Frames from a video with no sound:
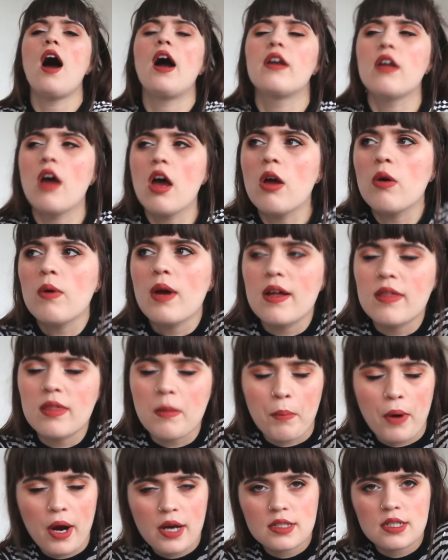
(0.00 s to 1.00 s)
I know in the
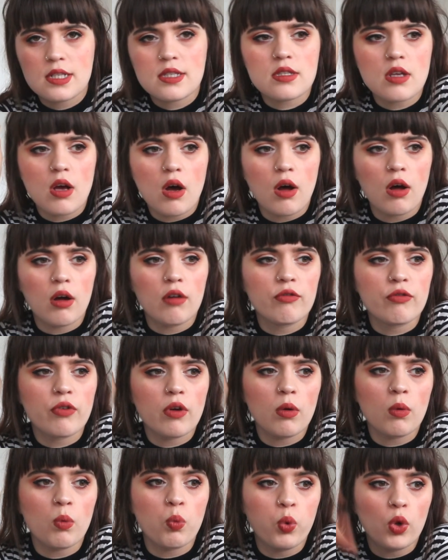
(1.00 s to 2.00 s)
practice of
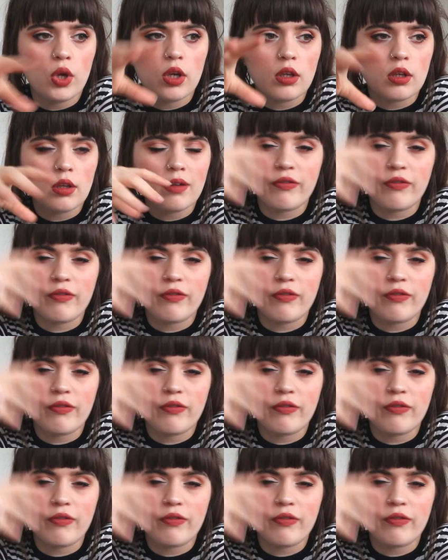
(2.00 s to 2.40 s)
wool